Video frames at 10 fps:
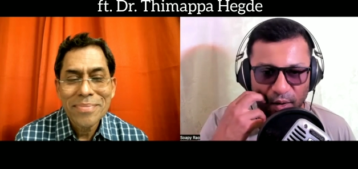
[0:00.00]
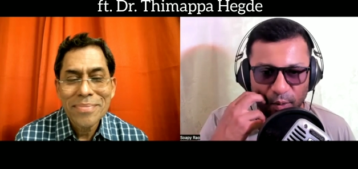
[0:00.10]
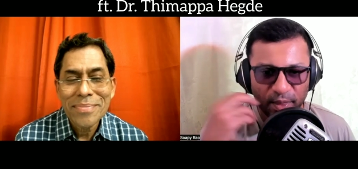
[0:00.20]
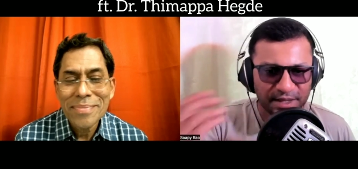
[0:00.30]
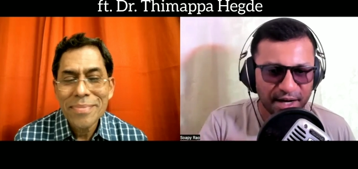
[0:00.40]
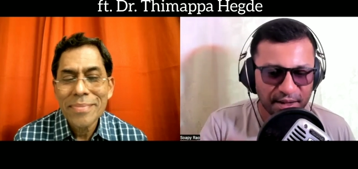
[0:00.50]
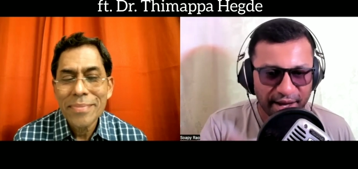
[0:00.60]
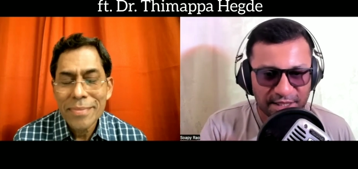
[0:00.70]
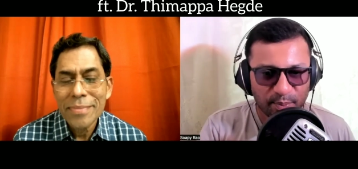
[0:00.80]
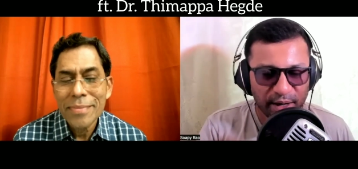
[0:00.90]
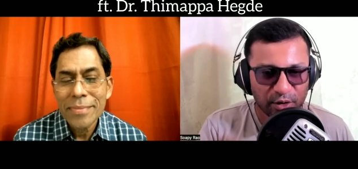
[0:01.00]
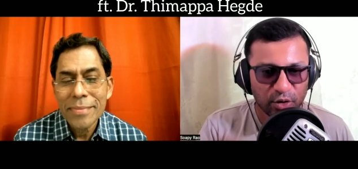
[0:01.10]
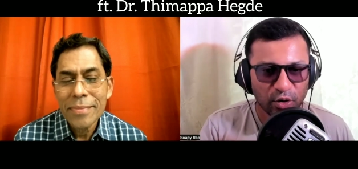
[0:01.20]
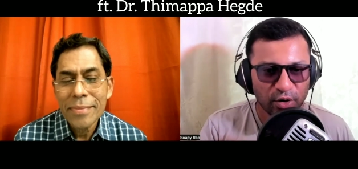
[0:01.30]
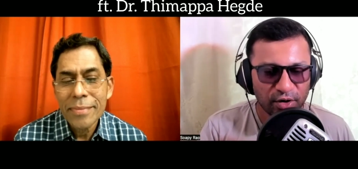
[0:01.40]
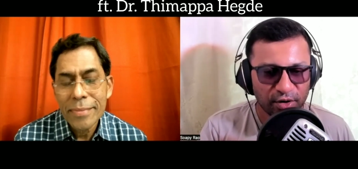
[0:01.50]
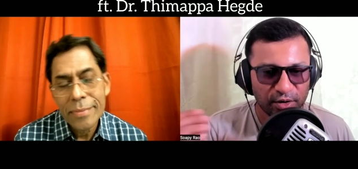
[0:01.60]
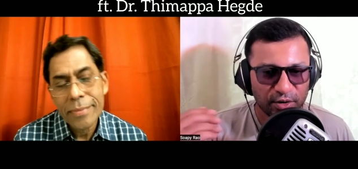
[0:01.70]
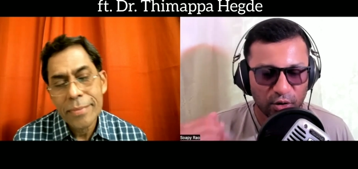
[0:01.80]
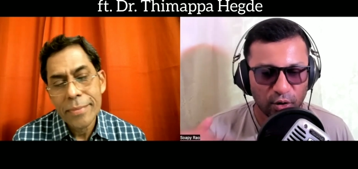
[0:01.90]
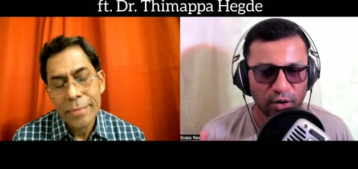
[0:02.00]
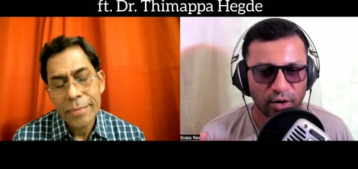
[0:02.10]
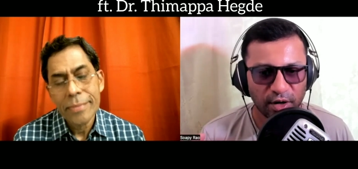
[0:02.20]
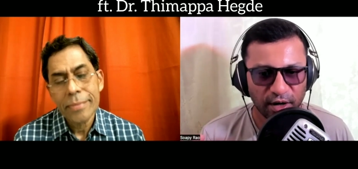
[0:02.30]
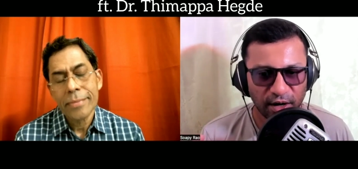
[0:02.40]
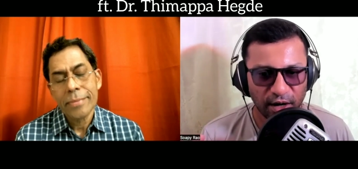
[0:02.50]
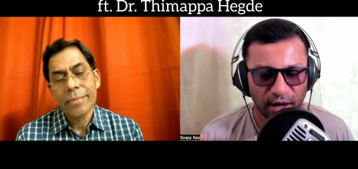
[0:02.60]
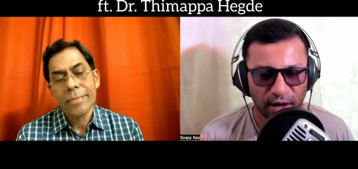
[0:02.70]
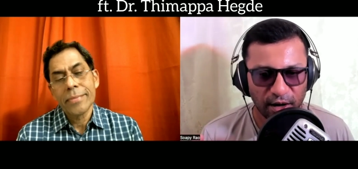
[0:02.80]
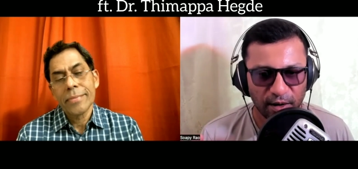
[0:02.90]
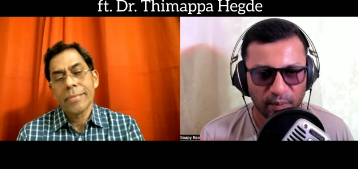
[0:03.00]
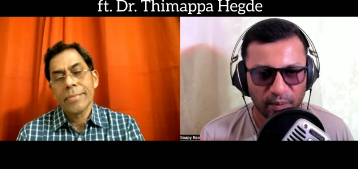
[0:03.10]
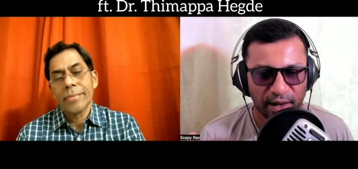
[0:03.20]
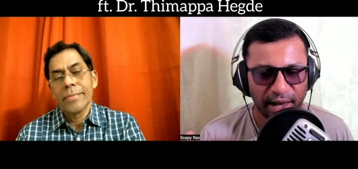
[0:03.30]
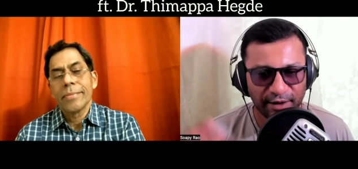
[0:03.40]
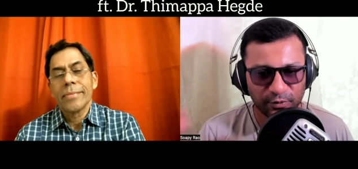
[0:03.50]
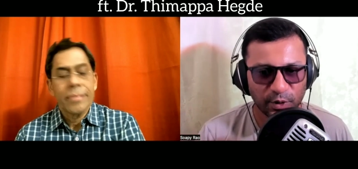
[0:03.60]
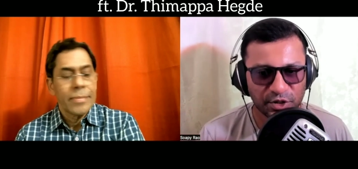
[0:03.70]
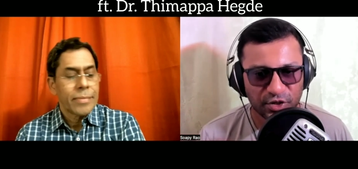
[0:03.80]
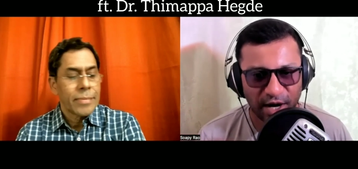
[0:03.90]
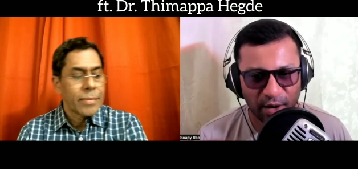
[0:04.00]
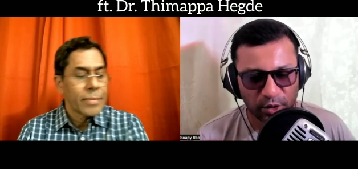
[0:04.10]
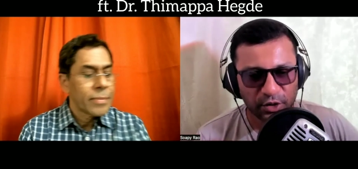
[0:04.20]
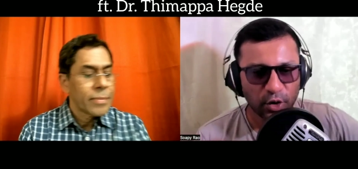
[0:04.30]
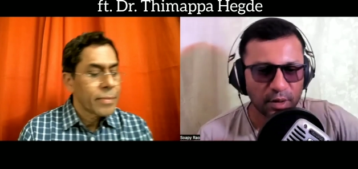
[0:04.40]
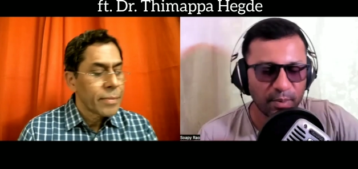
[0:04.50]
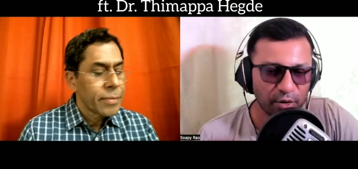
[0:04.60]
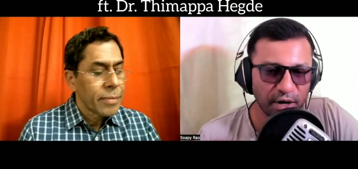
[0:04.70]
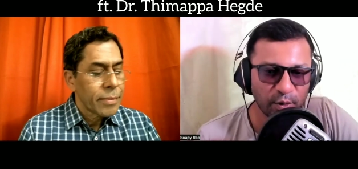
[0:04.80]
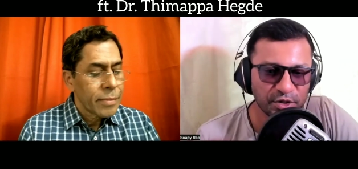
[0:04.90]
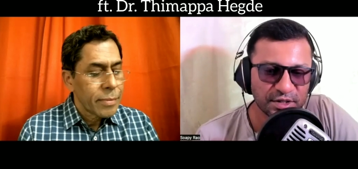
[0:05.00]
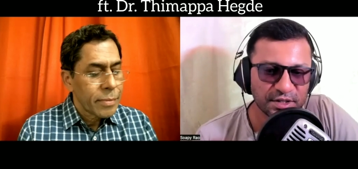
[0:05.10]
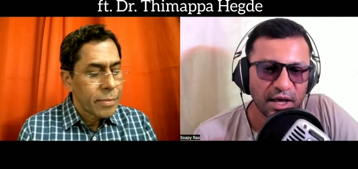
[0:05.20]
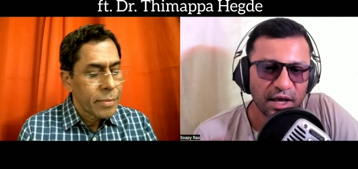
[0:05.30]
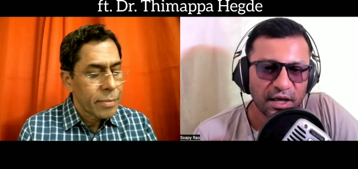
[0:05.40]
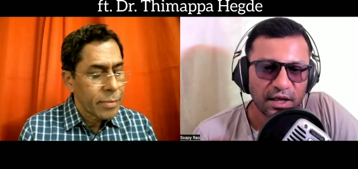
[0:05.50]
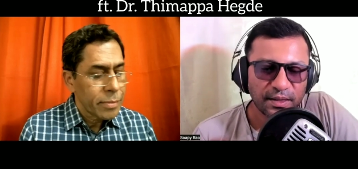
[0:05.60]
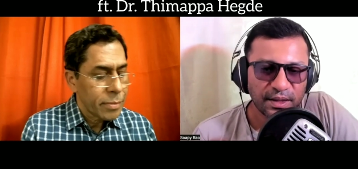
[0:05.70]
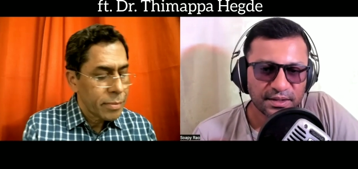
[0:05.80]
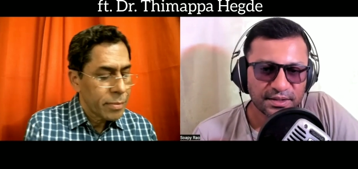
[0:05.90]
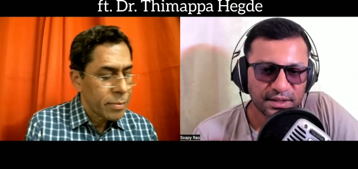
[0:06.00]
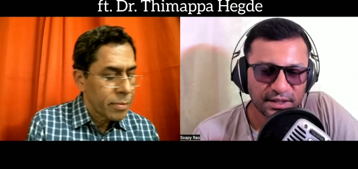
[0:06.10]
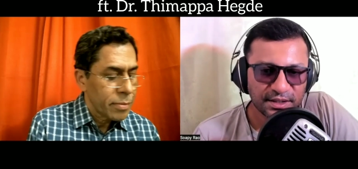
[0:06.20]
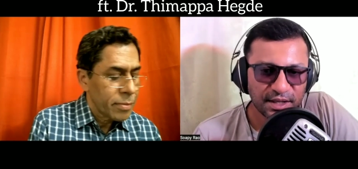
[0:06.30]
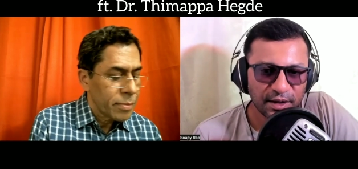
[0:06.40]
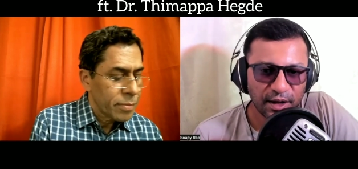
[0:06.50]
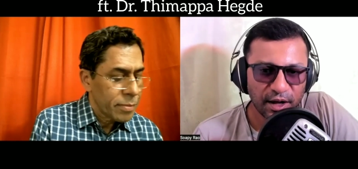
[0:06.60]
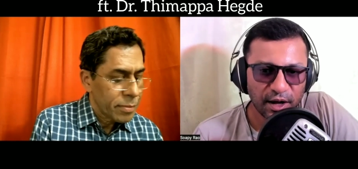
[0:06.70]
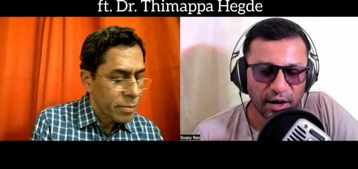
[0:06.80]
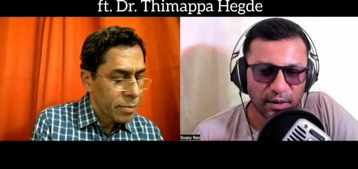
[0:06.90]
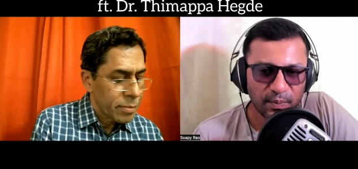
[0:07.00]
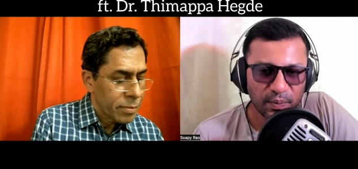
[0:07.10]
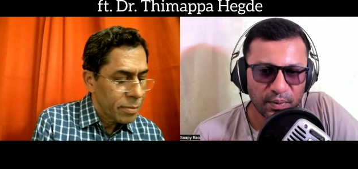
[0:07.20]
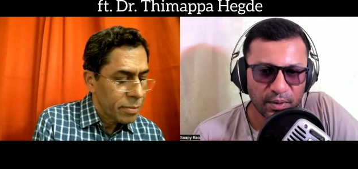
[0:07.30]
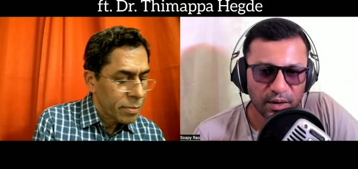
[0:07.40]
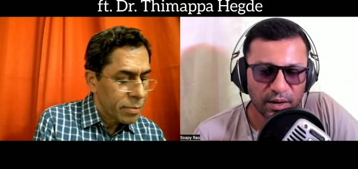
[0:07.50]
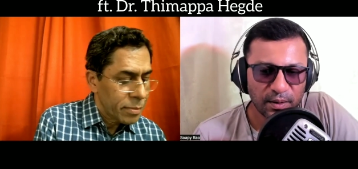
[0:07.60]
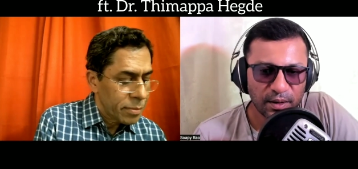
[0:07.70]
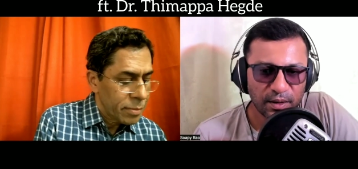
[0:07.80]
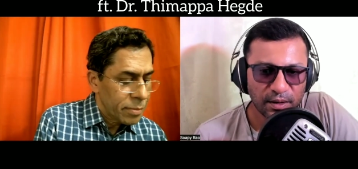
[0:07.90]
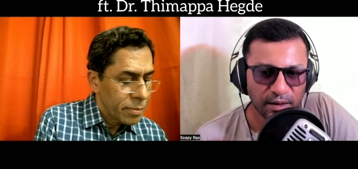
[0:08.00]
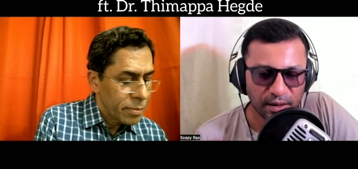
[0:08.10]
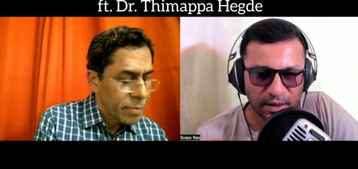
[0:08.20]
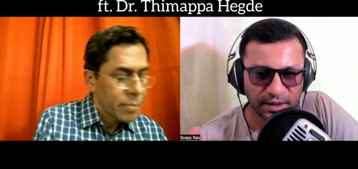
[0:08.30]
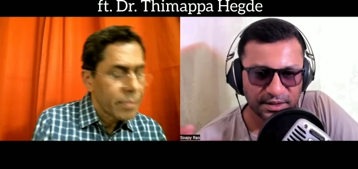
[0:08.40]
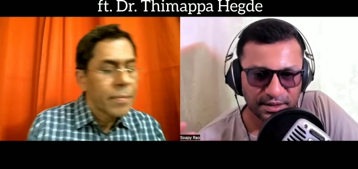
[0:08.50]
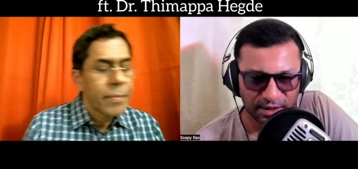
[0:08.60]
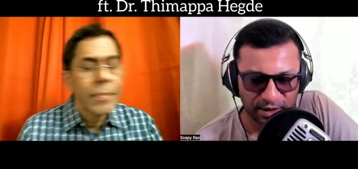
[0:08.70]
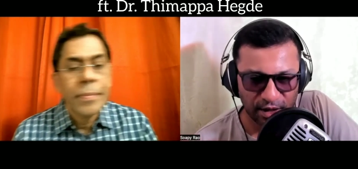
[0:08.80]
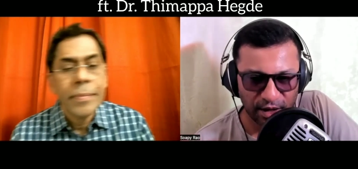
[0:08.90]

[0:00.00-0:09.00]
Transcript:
Speaker 1: uh, there's another aspect to your to your um, life which I want to talk about now, which is this this um, this